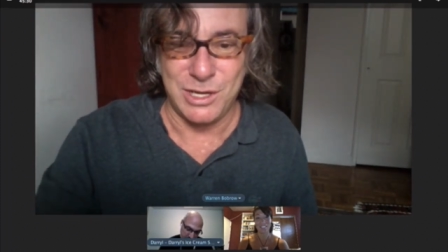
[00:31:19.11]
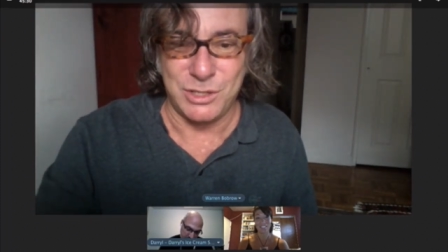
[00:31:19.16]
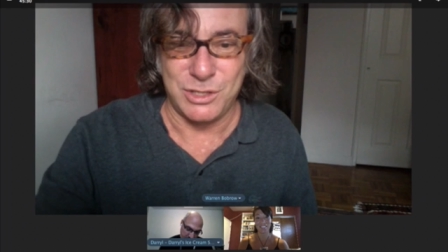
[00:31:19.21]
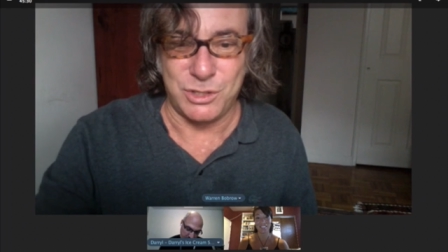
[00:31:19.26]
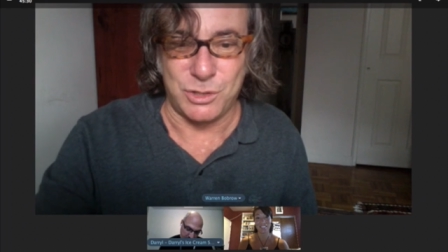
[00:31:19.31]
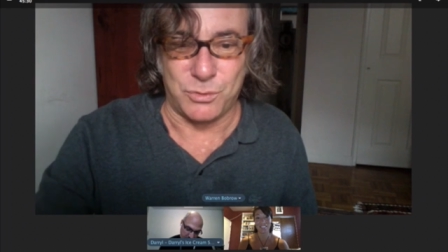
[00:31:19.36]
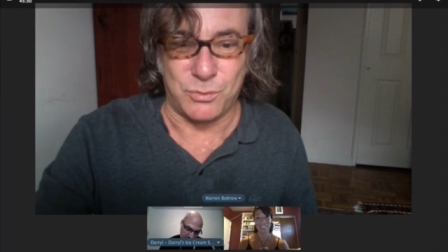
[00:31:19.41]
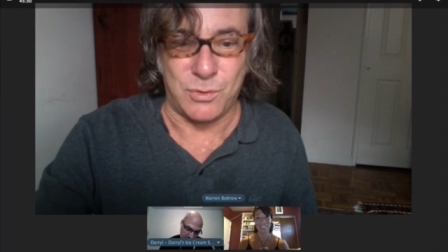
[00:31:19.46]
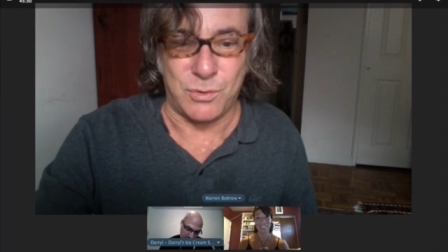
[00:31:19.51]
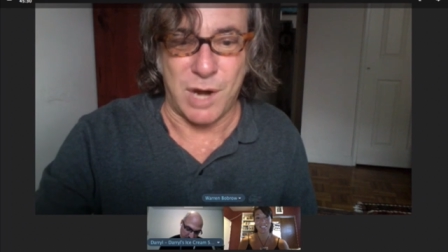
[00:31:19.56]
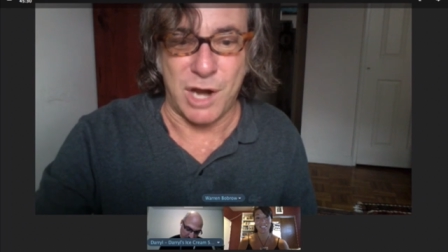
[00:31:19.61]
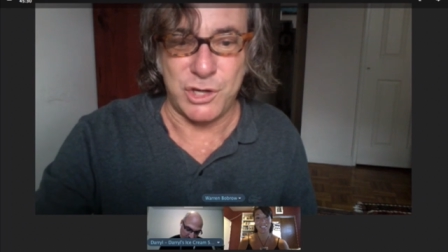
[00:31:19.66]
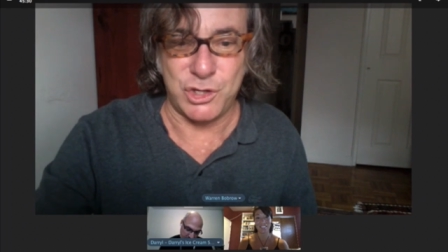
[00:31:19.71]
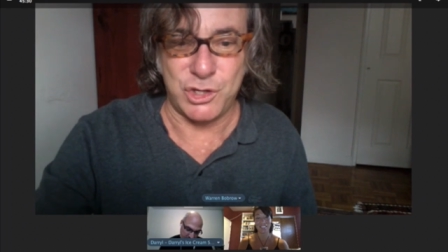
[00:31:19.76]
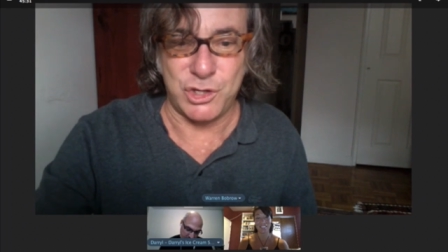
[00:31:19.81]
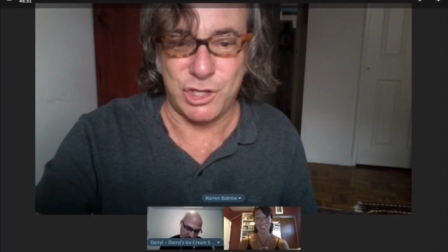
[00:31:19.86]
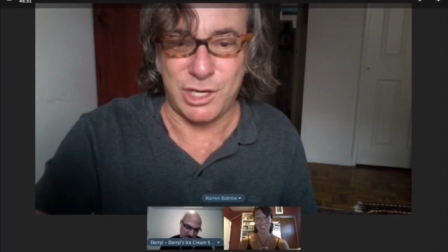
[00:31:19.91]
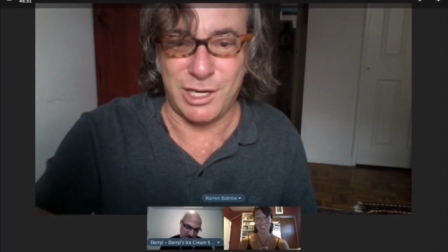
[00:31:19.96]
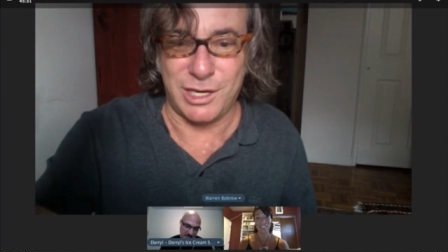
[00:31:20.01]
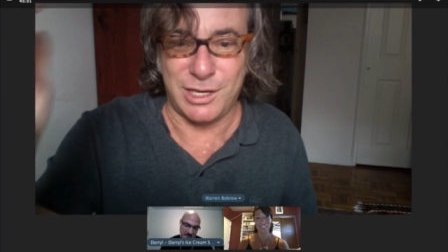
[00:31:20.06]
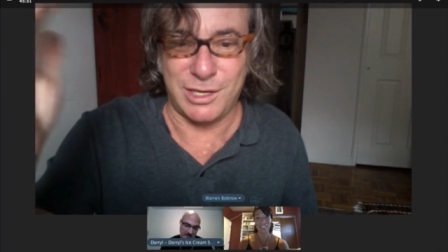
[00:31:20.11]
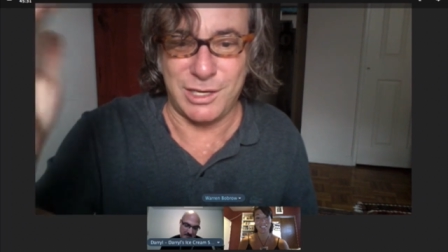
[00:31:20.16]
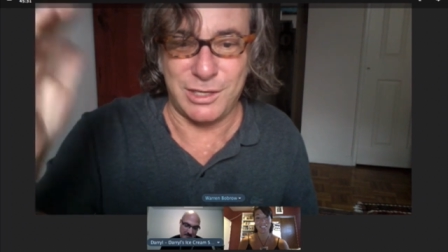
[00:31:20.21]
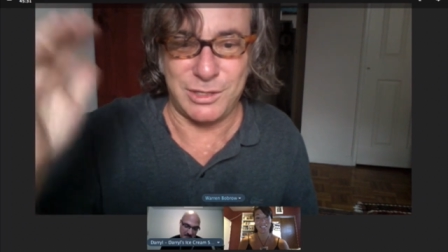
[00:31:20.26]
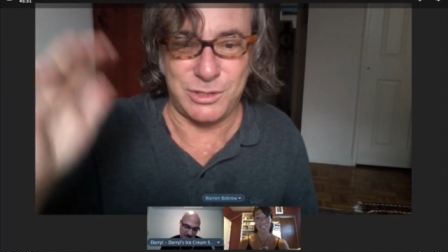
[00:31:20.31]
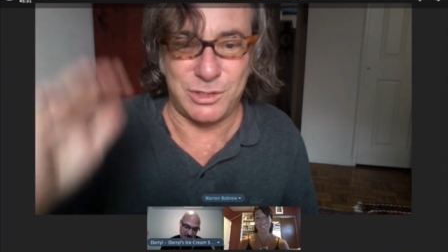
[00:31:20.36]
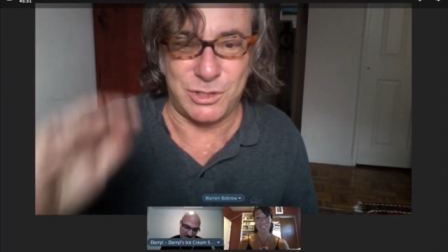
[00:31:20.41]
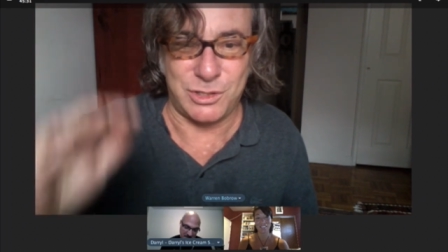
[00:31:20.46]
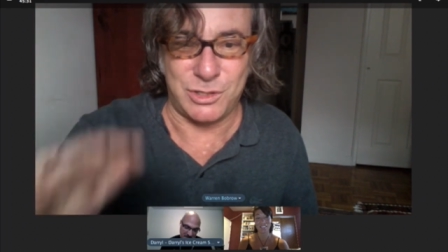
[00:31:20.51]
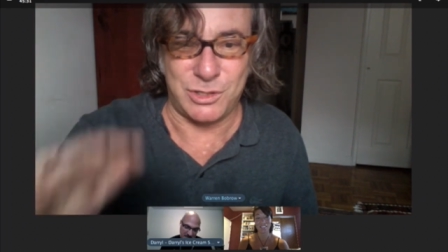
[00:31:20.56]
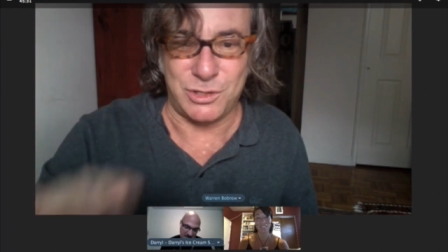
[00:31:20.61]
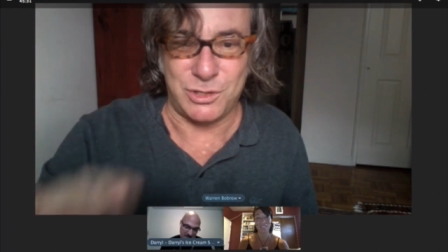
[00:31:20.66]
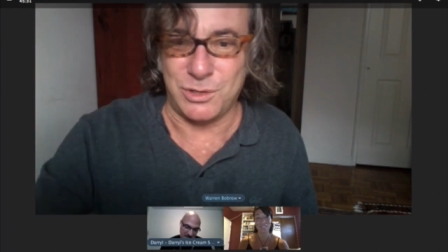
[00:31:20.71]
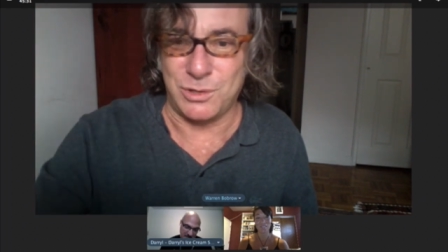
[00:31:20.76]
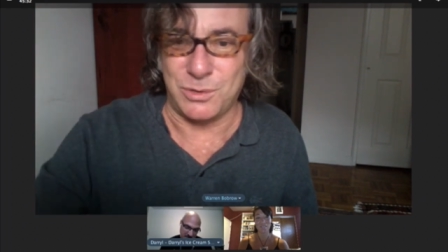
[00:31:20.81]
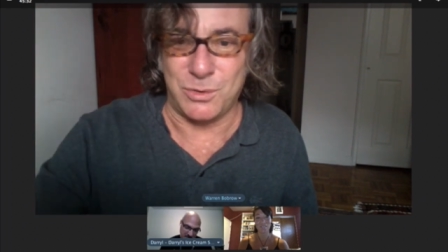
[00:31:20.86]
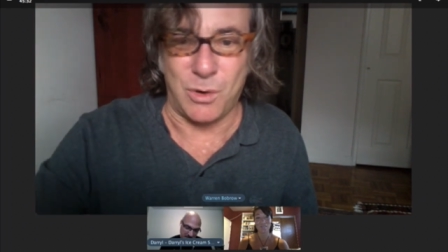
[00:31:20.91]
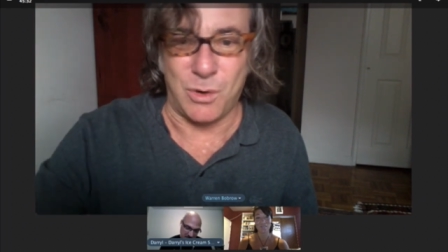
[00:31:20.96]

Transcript: to Russia, to